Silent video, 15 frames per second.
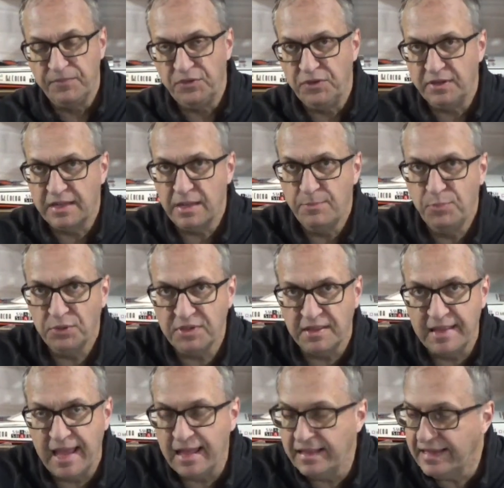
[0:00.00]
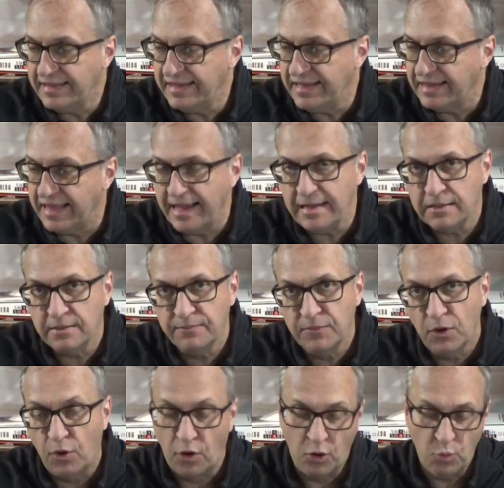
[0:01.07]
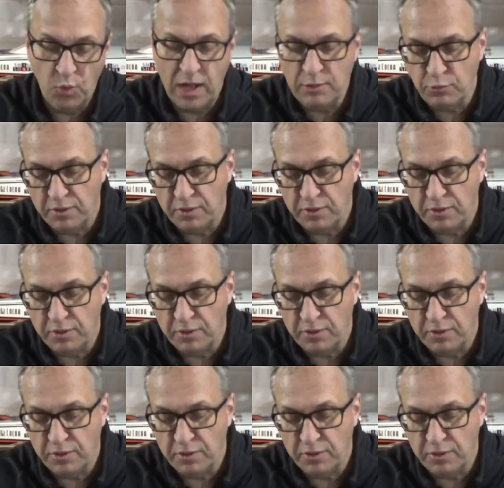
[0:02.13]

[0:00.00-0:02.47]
you can put an LED light or one